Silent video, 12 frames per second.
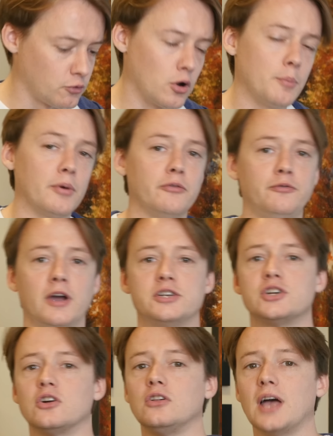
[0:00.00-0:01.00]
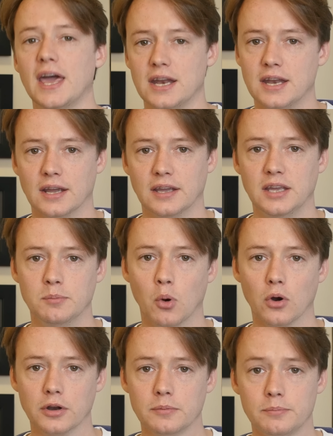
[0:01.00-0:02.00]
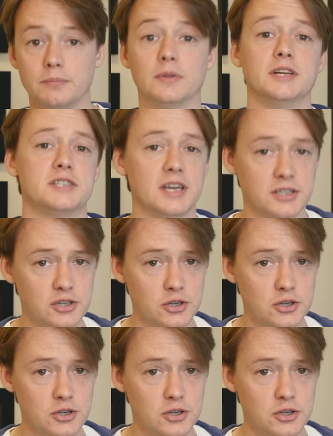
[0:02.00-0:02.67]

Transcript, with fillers: for a professional editing keyboard? Let's get